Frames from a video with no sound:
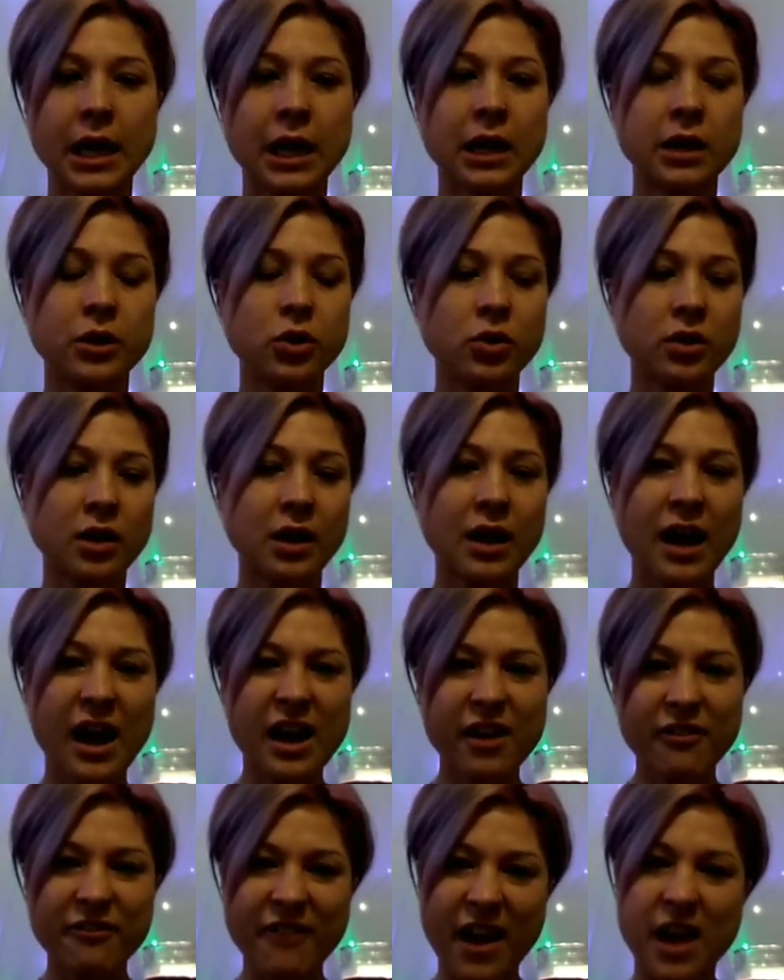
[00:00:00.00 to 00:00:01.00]
and you can
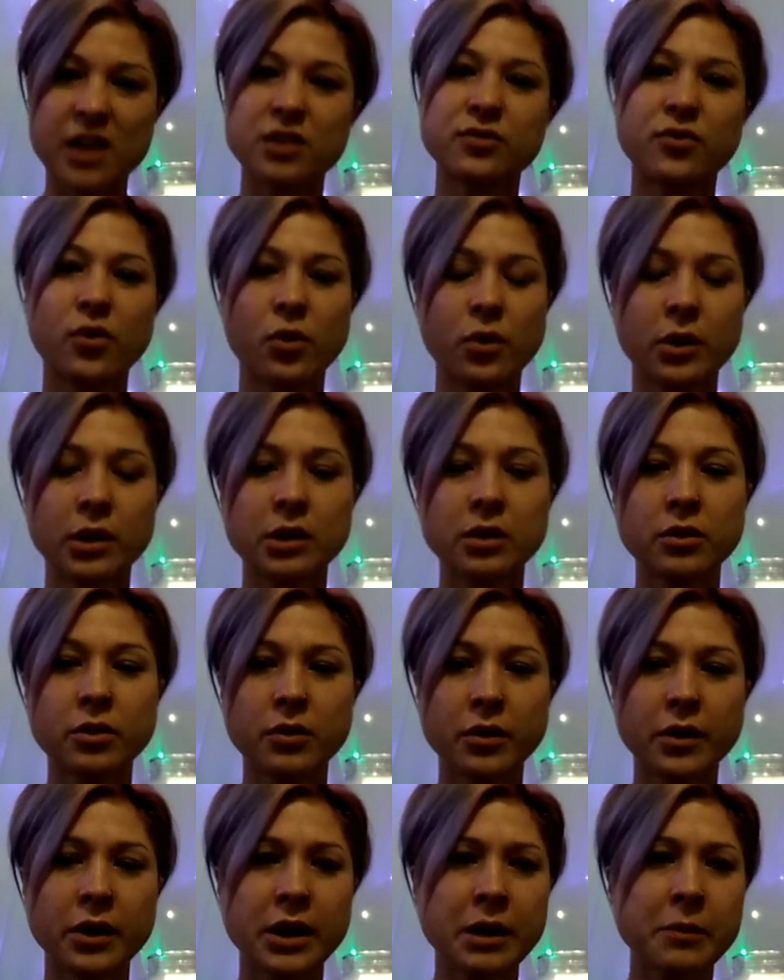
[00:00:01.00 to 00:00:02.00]
kind of fast forward
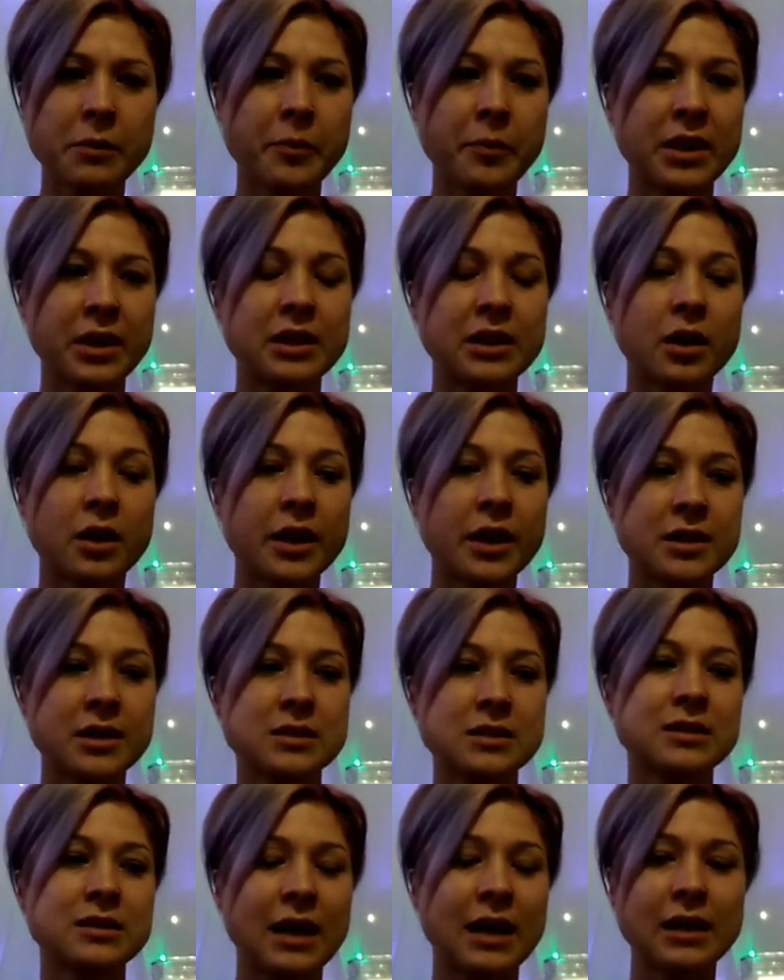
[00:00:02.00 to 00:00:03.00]
through it, but there
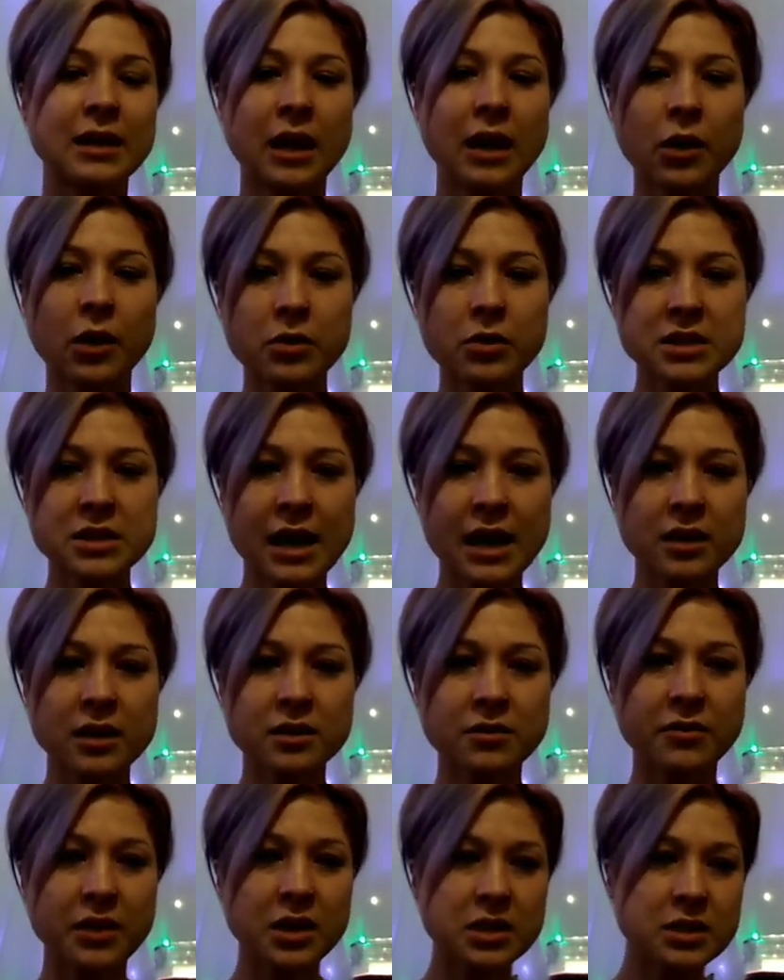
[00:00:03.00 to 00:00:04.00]
is light language
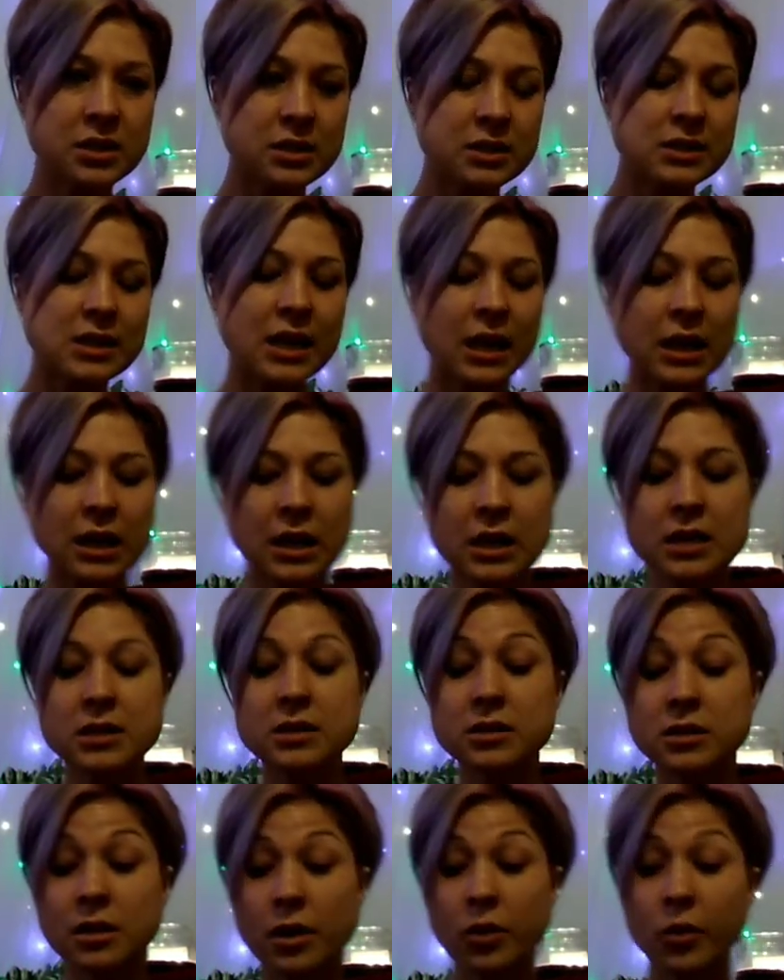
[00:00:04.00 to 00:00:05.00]
activations in it,
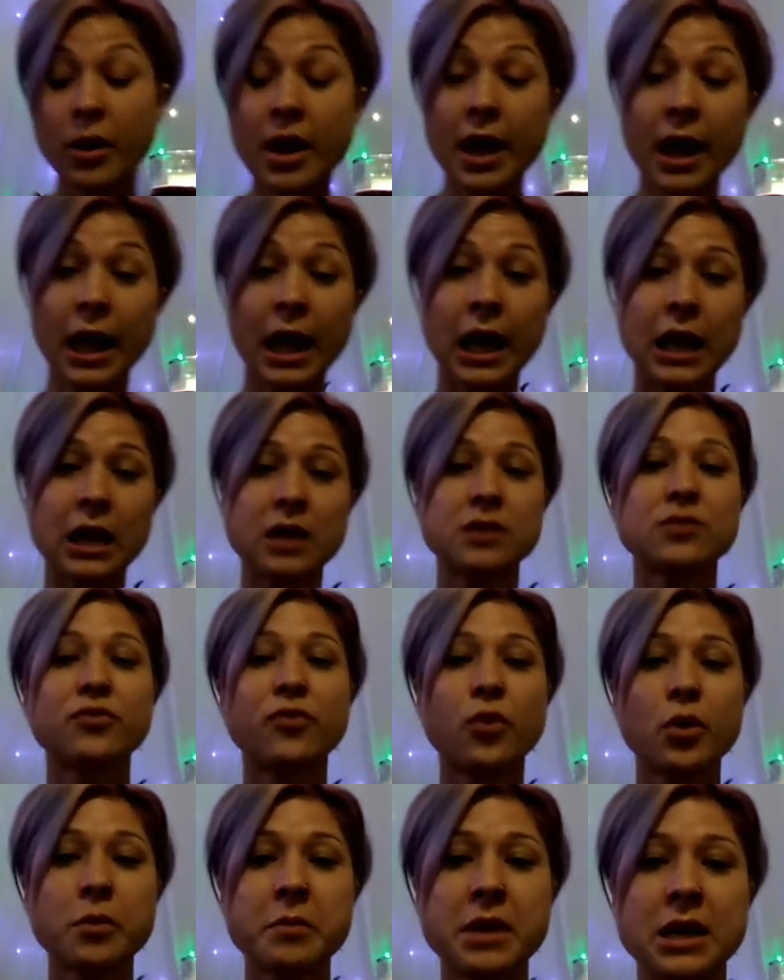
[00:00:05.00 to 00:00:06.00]
so it is
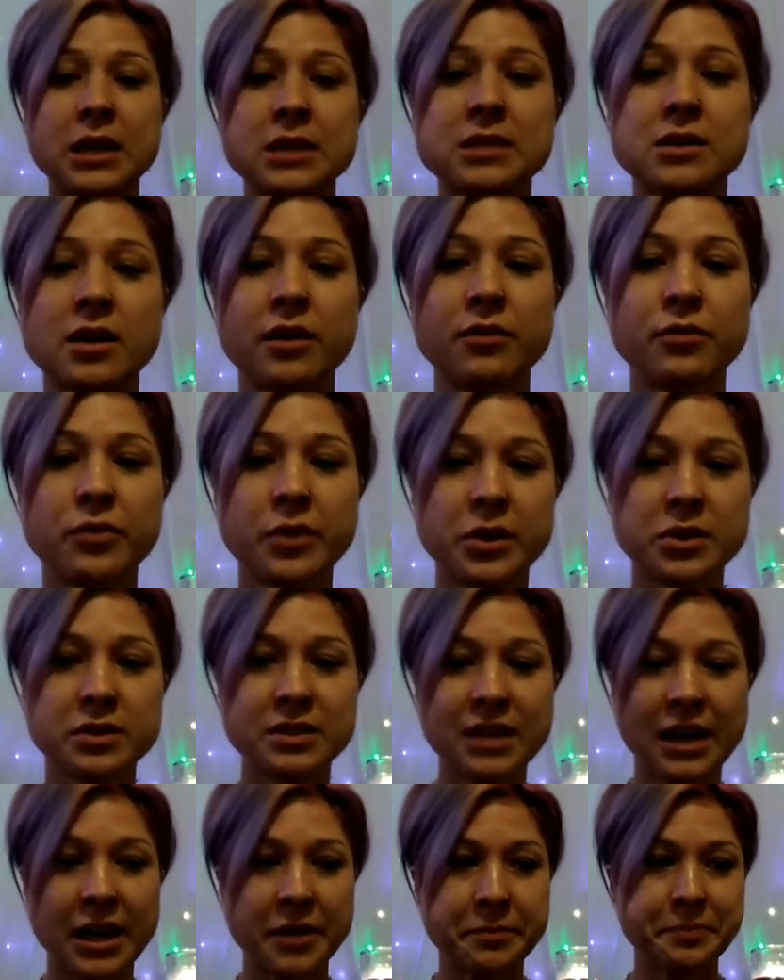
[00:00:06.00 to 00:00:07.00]
4 minutes of real
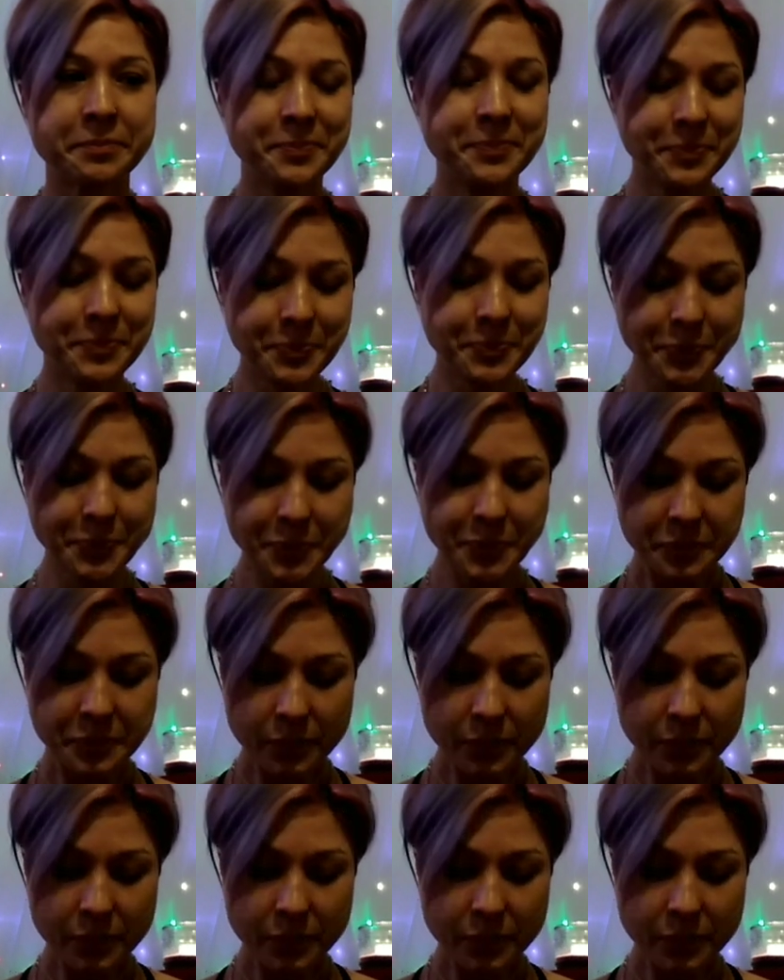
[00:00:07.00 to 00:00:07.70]
time.